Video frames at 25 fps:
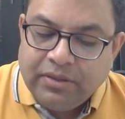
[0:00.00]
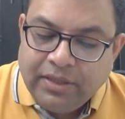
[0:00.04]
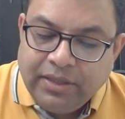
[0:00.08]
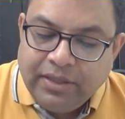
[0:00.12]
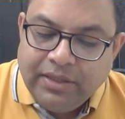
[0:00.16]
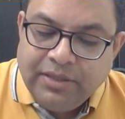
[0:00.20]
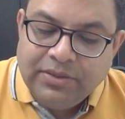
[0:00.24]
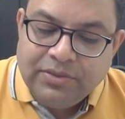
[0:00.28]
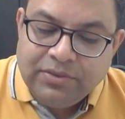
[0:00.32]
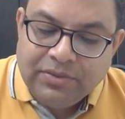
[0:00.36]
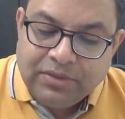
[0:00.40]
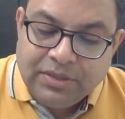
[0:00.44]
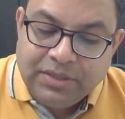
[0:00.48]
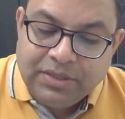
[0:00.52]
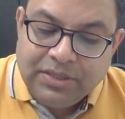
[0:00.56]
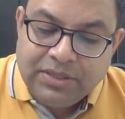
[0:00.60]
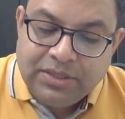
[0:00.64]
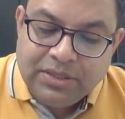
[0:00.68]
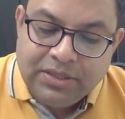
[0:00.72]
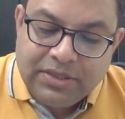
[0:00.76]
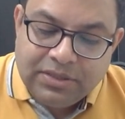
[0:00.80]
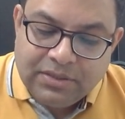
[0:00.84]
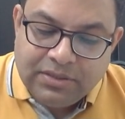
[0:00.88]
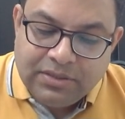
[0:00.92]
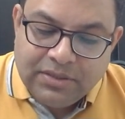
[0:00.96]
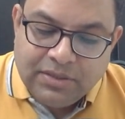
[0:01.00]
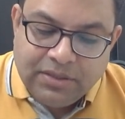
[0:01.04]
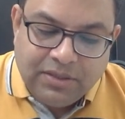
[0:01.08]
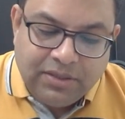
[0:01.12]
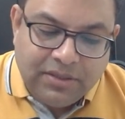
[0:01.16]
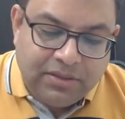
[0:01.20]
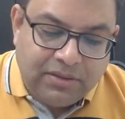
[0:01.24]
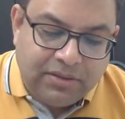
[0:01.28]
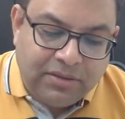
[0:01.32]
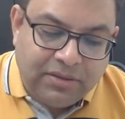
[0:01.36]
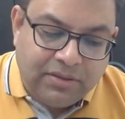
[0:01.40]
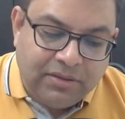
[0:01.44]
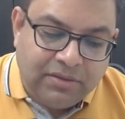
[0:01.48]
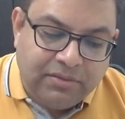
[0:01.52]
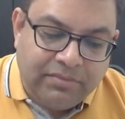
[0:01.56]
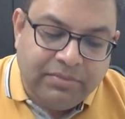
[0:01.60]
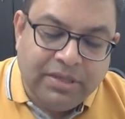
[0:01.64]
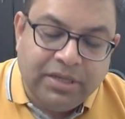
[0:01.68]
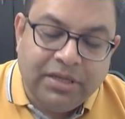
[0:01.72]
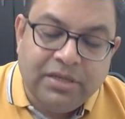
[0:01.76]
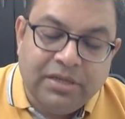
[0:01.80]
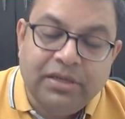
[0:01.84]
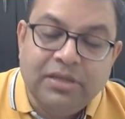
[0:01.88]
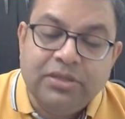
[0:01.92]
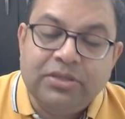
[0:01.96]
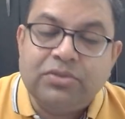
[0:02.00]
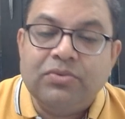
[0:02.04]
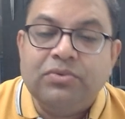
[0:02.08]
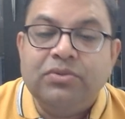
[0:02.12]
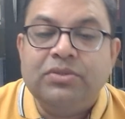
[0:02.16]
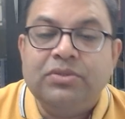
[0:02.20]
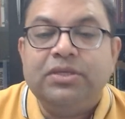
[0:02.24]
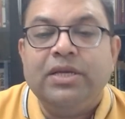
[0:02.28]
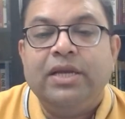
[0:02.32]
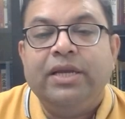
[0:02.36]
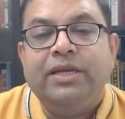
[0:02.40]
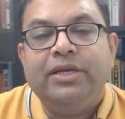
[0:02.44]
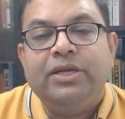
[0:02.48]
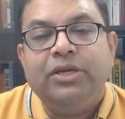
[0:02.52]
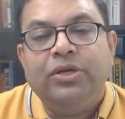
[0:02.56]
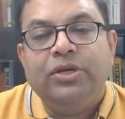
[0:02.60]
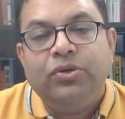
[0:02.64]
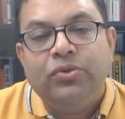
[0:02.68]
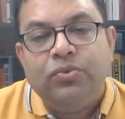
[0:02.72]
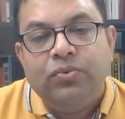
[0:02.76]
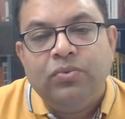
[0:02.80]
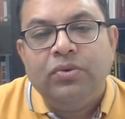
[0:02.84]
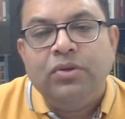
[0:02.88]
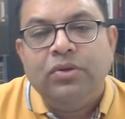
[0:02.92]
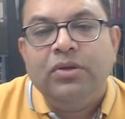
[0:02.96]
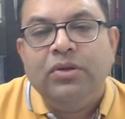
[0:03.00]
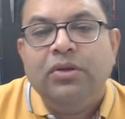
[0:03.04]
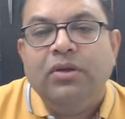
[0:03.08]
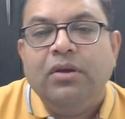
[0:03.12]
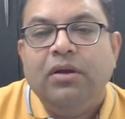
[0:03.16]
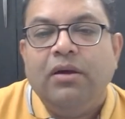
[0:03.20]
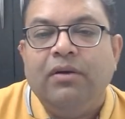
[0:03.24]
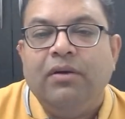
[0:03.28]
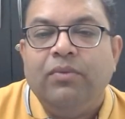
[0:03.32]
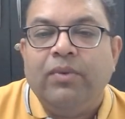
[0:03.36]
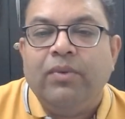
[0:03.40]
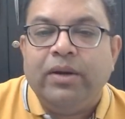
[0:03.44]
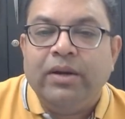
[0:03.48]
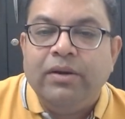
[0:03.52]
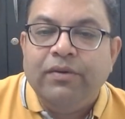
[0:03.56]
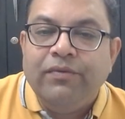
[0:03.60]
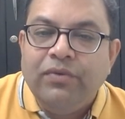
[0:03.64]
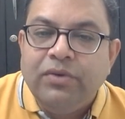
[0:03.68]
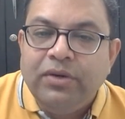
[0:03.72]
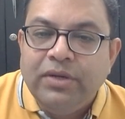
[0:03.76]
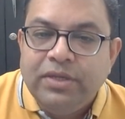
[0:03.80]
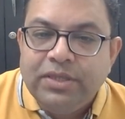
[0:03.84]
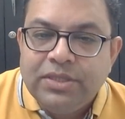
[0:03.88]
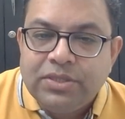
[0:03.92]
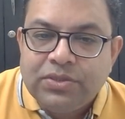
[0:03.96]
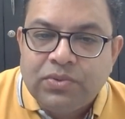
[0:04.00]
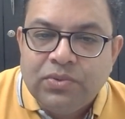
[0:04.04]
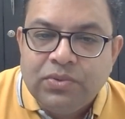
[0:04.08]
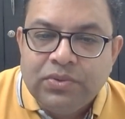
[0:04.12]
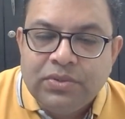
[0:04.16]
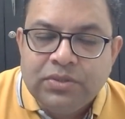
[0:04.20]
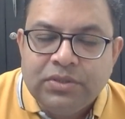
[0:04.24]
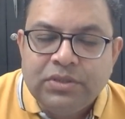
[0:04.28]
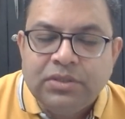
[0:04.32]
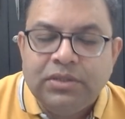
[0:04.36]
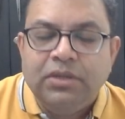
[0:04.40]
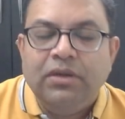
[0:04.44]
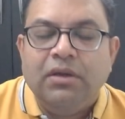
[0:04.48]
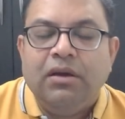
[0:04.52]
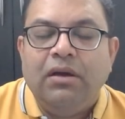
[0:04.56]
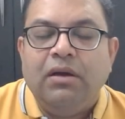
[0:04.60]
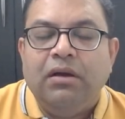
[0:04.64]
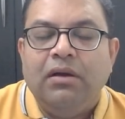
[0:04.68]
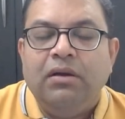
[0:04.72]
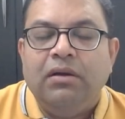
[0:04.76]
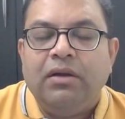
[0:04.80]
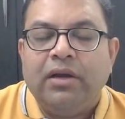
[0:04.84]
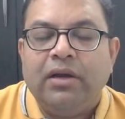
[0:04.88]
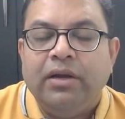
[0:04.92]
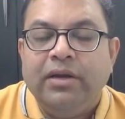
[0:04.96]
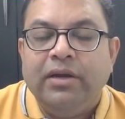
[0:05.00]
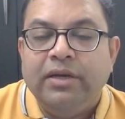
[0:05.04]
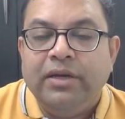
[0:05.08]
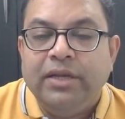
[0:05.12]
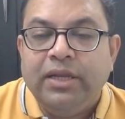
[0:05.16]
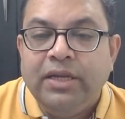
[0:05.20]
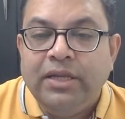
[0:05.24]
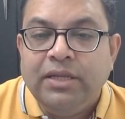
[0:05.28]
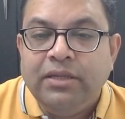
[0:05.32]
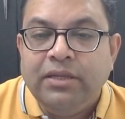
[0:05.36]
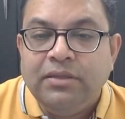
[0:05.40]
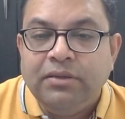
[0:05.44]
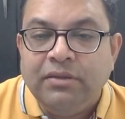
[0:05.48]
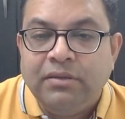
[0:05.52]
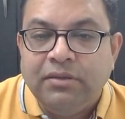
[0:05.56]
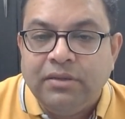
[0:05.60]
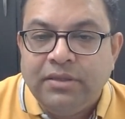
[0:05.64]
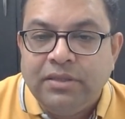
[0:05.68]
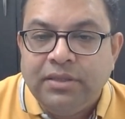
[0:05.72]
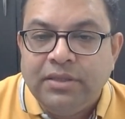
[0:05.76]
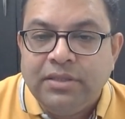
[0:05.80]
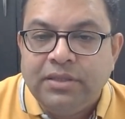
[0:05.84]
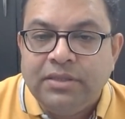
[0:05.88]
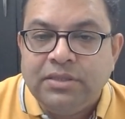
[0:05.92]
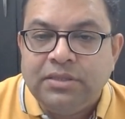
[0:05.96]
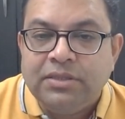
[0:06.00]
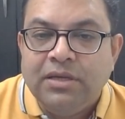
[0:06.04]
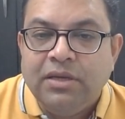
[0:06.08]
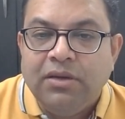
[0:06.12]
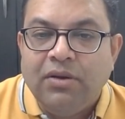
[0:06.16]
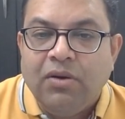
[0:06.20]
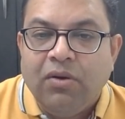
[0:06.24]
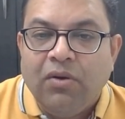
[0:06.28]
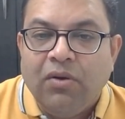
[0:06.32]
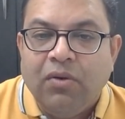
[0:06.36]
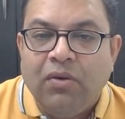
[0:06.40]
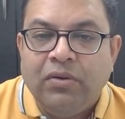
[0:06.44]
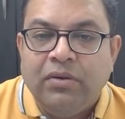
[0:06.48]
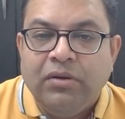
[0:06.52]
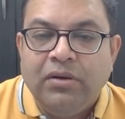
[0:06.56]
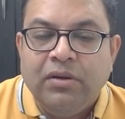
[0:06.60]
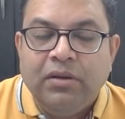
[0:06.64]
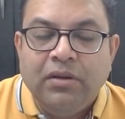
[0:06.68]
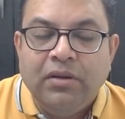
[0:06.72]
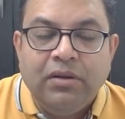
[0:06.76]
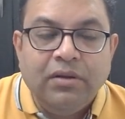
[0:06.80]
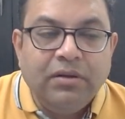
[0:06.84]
Right? So, this is the Middle Discourse 82, a wonderful discourse uh, containing learnings on.